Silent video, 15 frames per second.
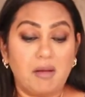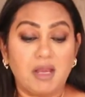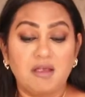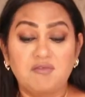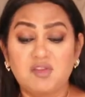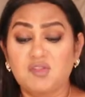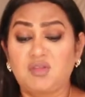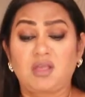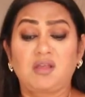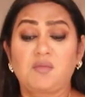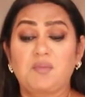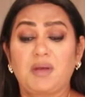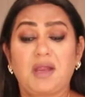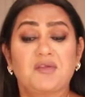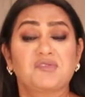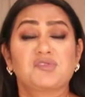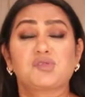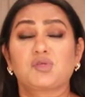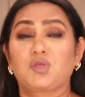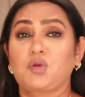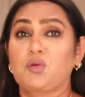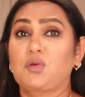Everything blends
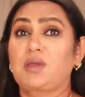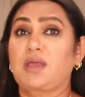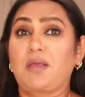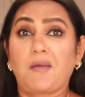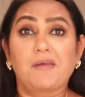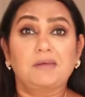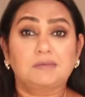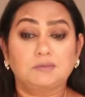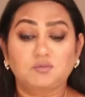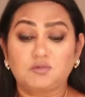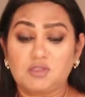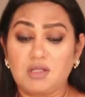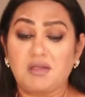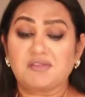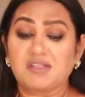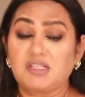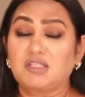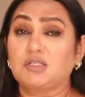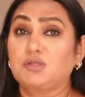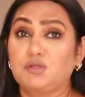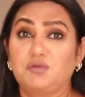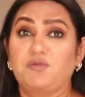to such
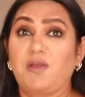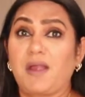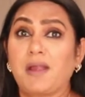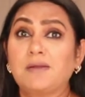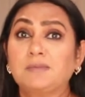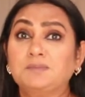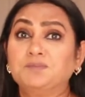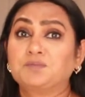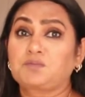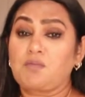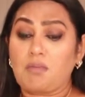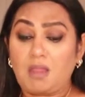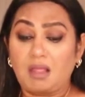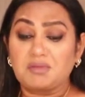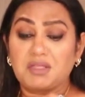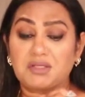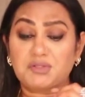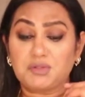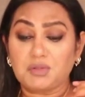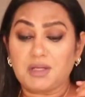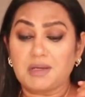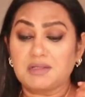a good way that
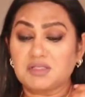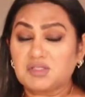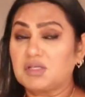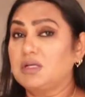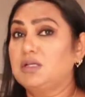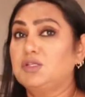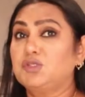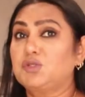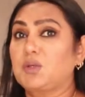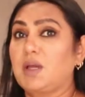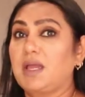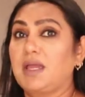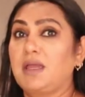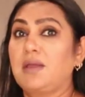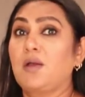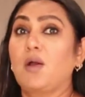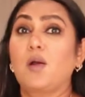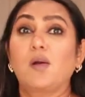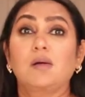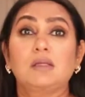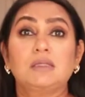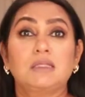you can still enjoy
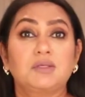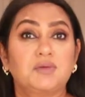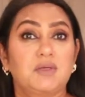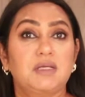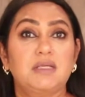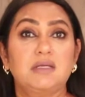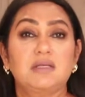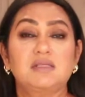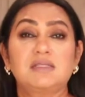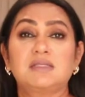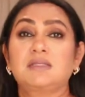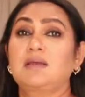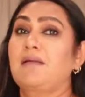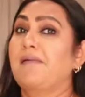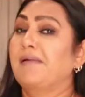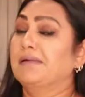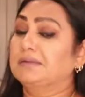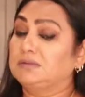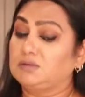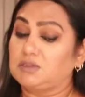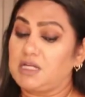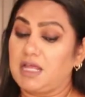all the ingredients
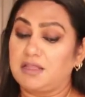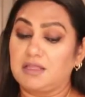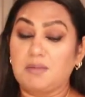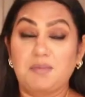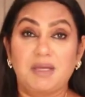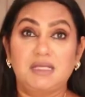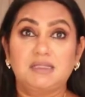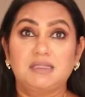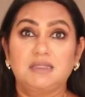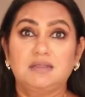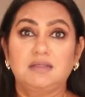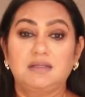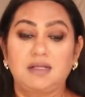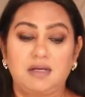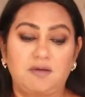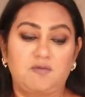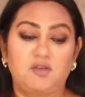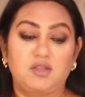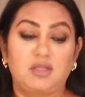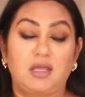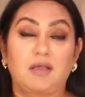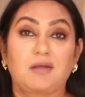and the besan and
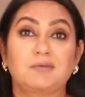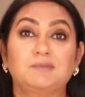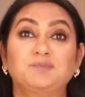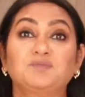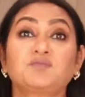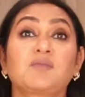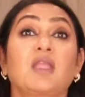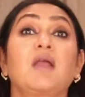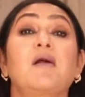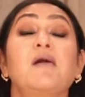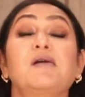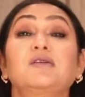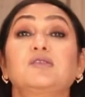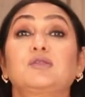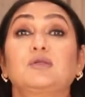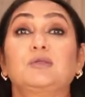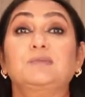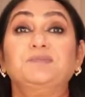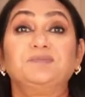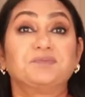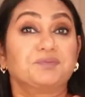everything. So